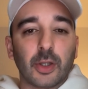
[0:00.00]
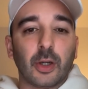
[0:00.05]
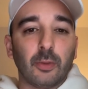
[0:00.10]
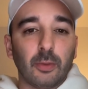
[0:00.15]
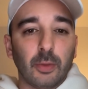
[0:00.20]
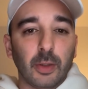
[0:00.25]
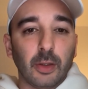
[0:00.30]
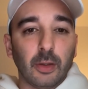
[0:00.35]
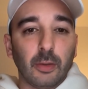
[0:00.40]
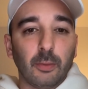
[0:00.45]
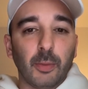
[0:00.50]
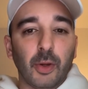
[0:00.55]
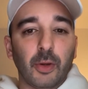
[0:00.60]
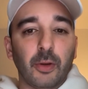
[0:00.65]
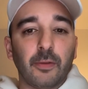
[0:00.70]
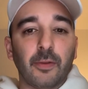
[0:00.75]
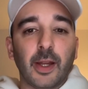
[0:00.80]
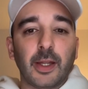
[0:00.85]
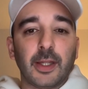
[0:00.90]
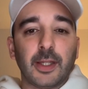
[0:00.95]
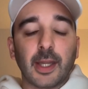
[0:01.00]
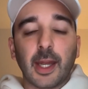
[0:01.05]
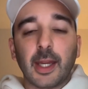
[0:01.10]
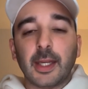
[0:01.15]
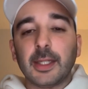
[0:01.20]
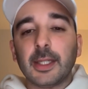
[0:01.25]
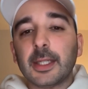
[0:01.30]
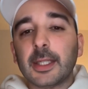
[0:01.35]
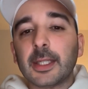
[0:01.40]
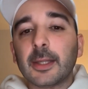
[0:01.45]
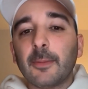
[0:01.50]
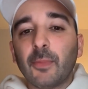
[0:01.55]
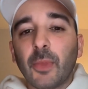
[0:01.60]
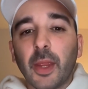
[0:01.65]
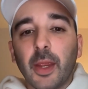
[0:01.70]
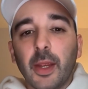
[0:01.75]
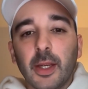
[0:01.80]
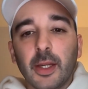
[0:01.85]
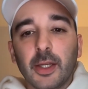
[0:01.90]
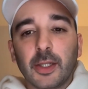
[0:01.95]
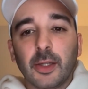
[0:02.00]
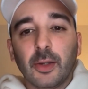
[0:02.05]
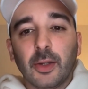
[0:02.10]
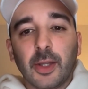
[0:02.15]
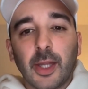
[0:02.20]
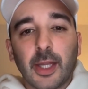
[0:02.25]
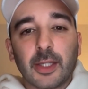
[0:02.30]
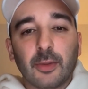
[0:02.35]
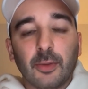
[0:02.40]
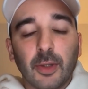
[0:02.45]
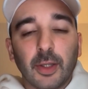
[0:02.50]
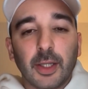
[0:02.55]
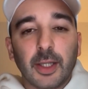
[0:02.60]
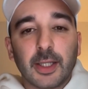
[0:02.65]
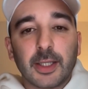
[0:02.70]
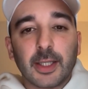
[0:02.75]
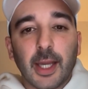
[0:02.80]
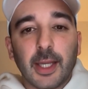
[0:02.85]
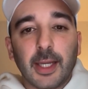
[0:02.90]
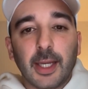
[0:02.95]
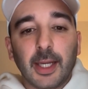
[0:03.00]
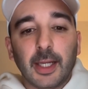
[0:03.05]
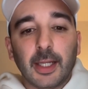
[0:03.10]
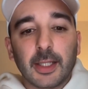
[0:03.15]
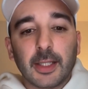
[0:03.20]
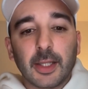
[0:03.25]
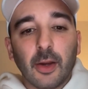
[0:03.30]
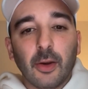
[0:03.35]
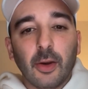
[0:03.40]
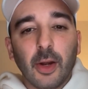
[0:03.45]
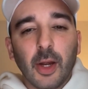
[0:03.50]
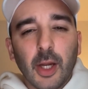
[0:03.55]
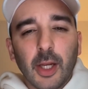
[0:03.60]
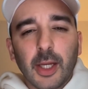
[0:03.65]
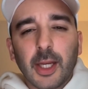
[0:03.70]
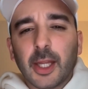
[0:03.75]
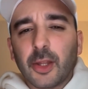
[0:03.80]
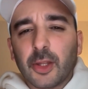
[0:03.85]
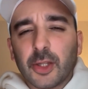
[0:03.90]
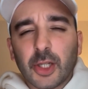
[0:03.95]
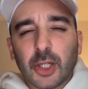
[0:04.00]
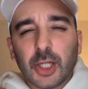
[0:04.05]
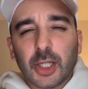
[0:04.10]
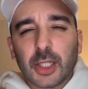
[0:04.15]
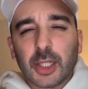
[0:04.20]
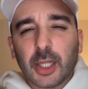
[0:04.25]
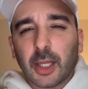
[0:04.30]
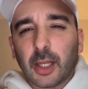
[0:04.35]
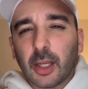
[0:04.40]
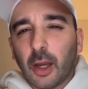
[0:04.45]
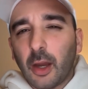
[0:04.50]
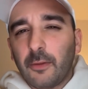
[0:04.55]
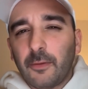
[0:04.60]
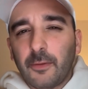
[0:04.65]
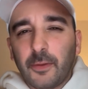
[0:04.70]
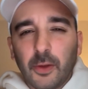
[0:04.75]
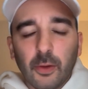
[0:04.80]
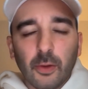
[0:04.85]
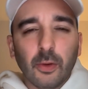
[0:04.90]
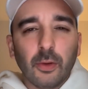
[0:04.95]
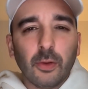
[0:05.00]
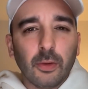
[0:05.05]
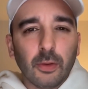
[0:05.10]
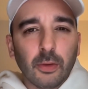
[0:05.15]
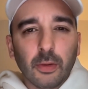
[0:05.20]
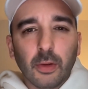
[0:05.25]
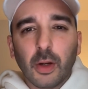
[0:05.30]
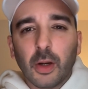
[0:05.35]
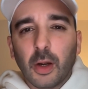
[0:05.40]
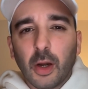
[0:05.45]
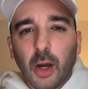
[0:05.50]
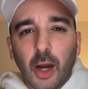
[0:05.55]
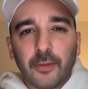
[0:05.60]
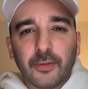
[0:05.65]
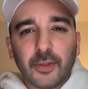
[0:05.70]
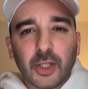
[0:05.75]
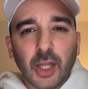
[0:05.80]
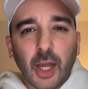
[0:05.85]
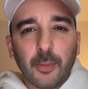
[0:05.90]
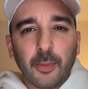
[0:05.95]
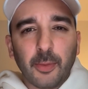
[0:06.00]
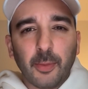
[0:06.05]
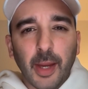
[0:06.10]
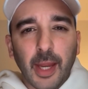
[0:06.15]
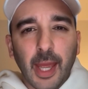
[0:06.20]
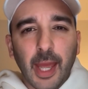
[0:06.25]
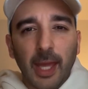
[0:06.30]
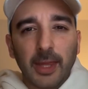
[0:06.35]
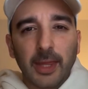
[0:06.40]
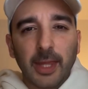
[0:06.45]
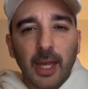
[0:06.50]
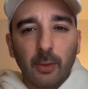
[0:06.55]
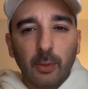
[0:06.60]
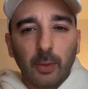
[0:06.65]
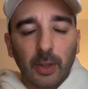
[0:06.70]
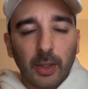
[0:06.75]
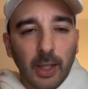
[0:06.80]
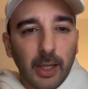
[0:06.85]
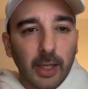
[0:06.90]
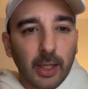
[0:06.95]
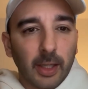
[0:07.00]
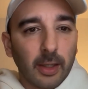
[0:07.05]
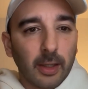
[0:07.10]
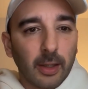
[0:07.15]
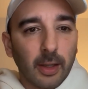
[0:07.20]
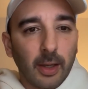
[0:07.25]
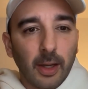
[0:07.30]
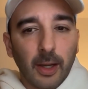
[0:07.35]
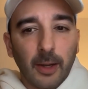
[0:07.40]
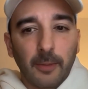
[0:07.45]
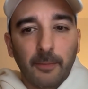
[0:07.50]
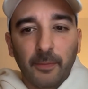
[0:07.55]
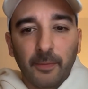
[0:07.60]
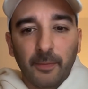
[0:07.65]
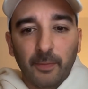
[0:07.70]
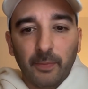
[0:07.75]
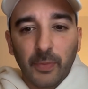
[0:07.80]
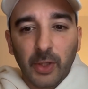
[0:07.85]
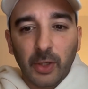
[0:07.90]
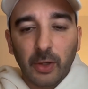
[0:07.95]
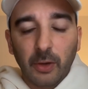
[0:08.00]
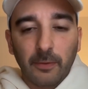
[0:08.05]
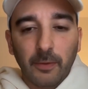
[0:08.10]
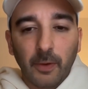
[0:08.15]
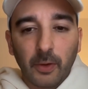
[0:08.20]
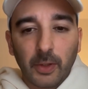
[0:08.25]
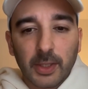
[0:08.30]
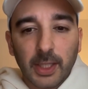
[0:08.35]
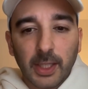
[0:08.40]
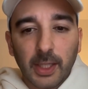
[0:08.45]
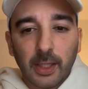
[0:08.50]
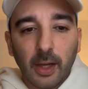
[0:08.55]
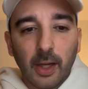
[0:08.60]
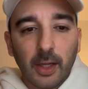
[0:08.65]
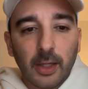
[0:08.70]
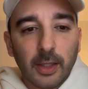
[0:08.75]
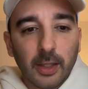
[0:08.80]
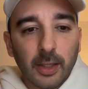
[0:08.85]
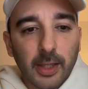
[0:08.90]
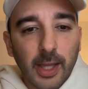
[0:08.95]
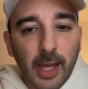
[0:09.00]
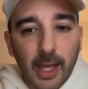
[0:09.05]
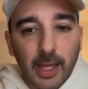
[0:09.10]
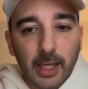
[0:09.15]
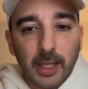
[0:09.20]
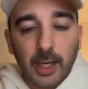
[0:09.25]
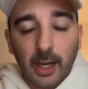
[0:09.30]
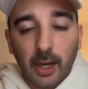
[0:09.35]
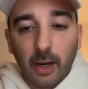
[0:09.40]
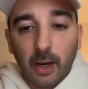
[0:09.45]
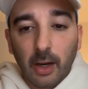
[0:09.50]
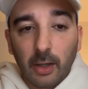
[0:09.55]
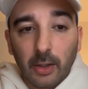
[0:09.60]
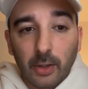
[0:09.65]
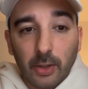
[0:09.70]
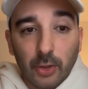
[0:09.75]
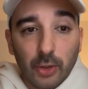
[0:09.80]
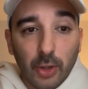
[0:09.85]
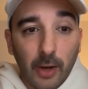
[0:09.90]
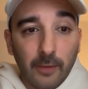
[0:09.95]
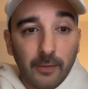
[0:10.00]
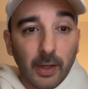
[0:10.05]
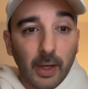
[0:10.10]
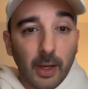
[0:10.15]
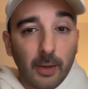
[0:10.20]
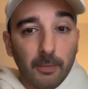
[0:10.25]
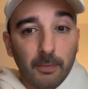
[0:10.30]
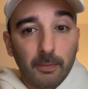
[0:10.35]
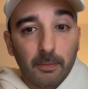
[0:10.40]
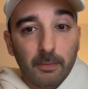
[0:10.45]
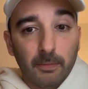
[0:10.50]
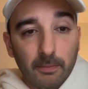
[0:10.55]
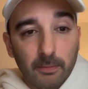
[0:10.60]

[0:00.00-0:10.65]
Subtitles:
are real bona fide scientists. So that's really exciting. So yeah, those are just like a few off the top of my head that we're like focusing on that are driving up